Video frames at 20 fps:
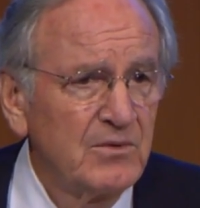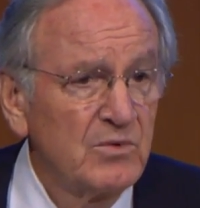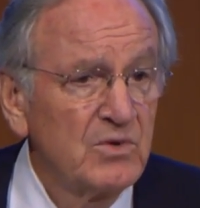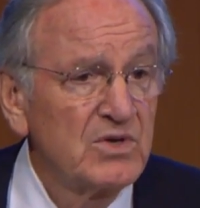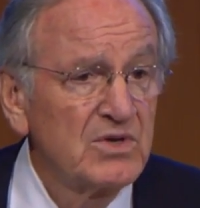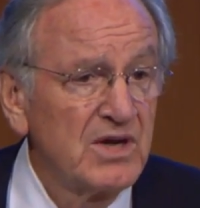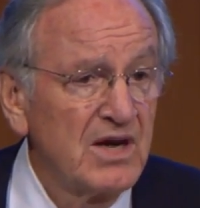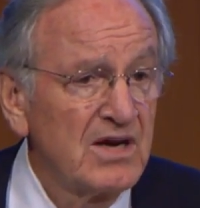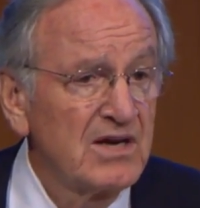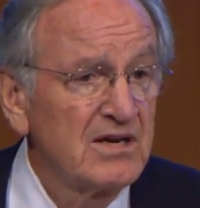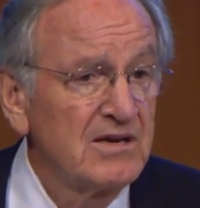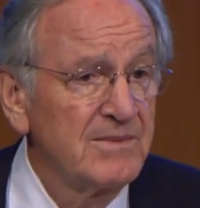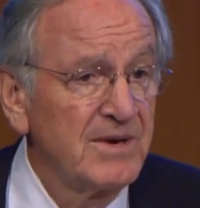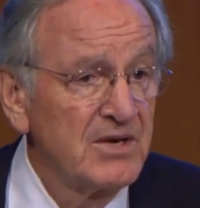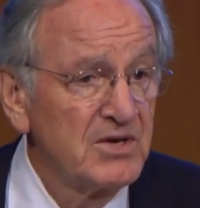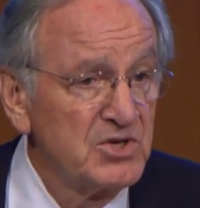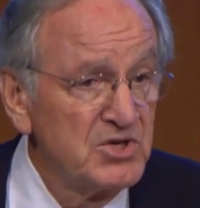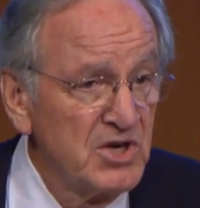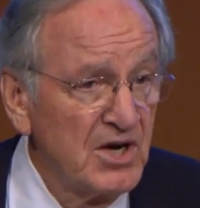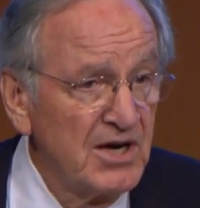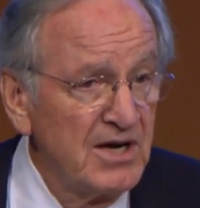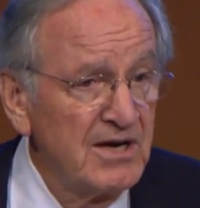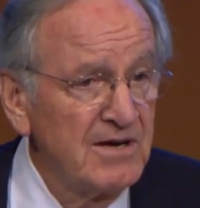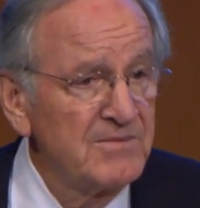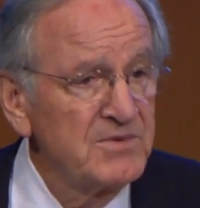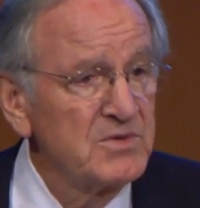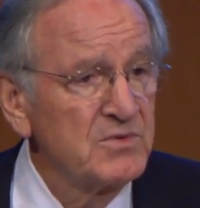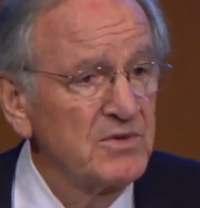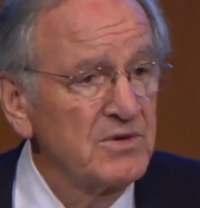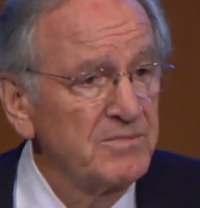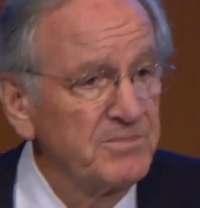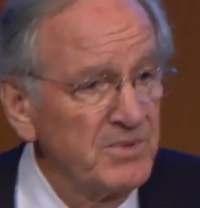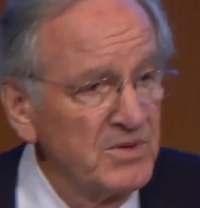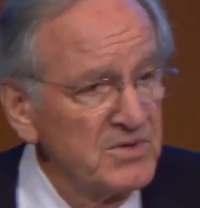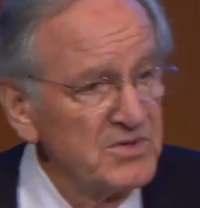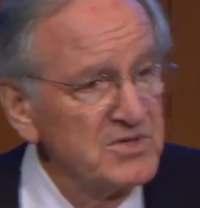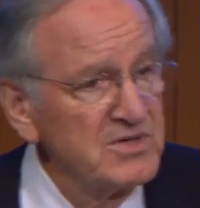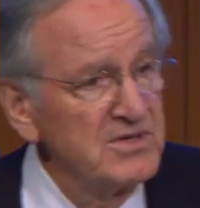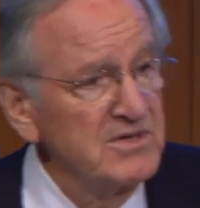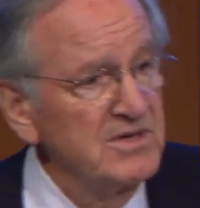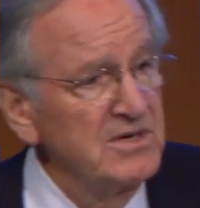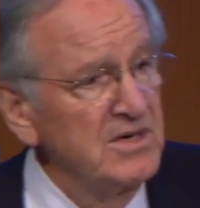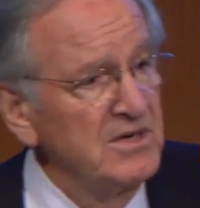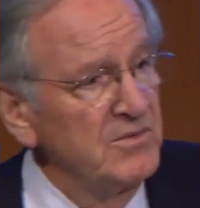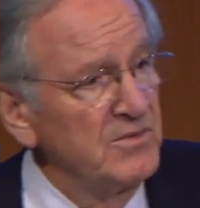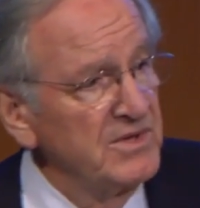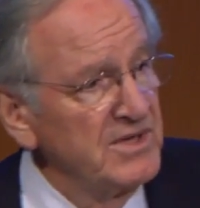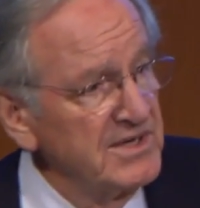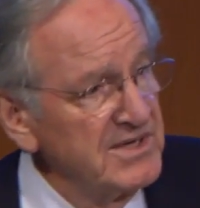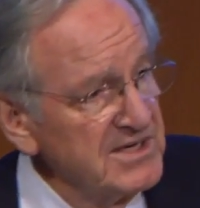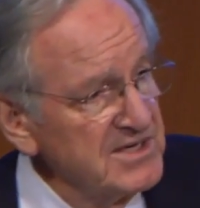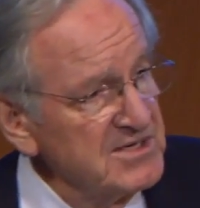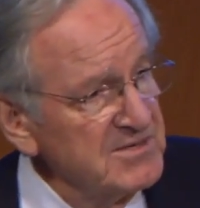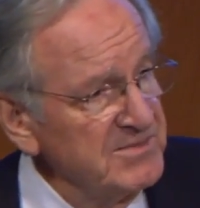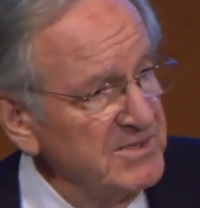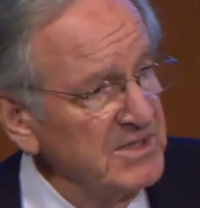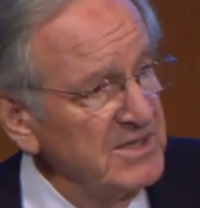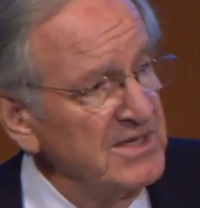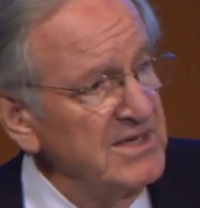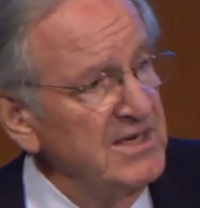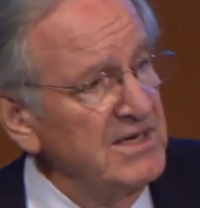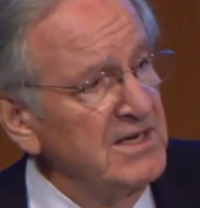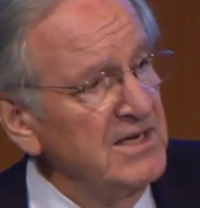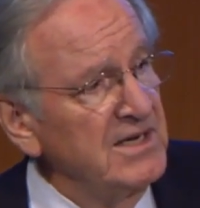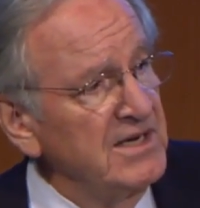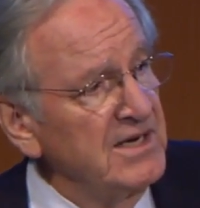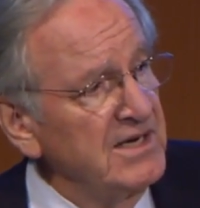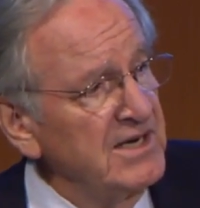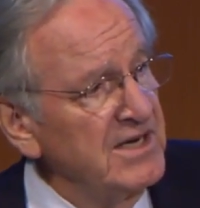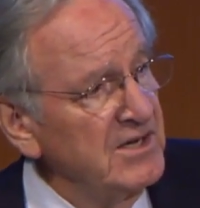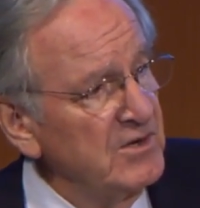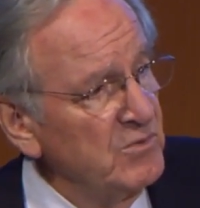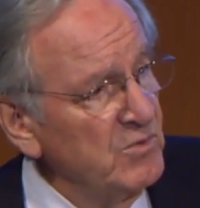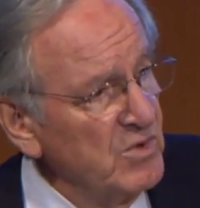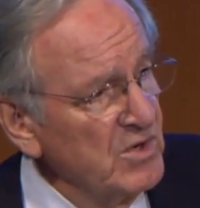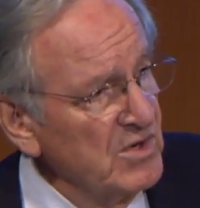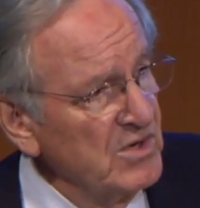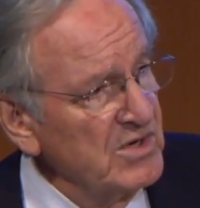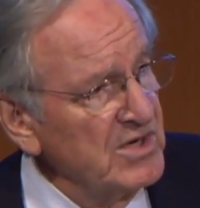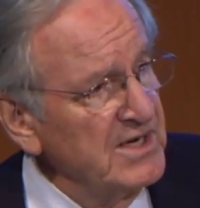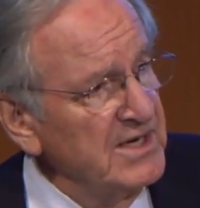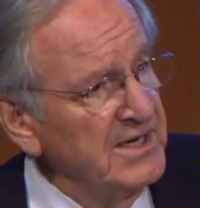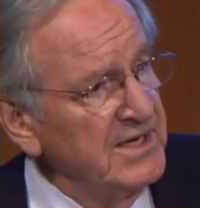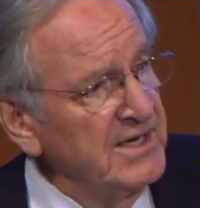We're talking about jobs where a person with a disability can work